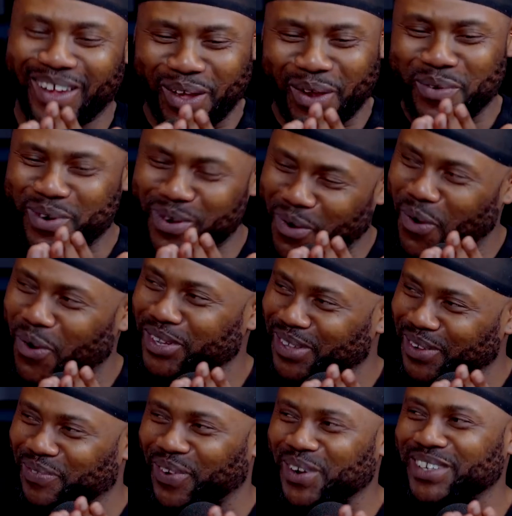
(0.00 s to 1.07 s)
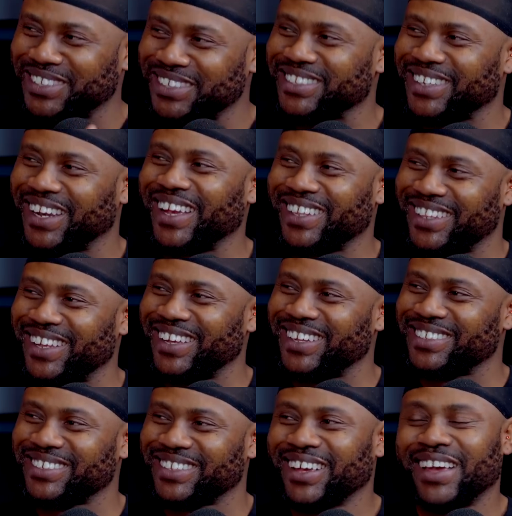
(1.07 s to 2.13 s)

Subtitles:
record the verses like this.